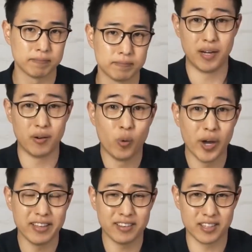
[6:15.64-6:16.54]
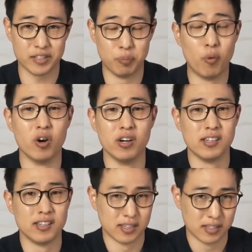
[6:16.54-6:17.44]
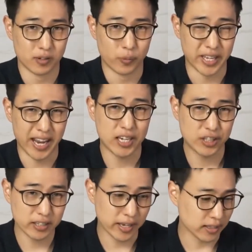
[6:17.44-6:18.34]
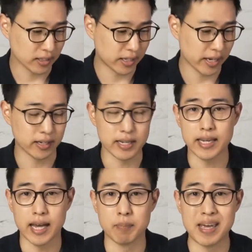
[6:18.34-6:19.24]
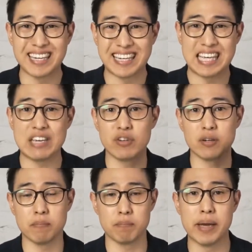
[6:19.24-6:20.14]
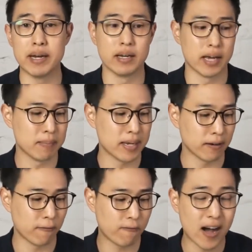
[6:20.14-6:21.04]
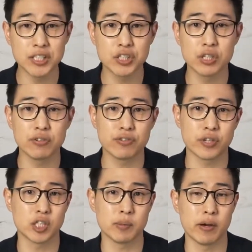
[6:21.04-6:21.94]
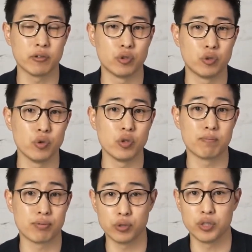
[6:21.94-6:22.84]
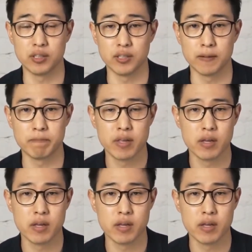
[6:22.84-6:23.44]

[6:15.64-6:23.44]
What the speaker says: But wait, there's more. We can actually take this technique and make it even better and make it faster for us to be able to do the processing.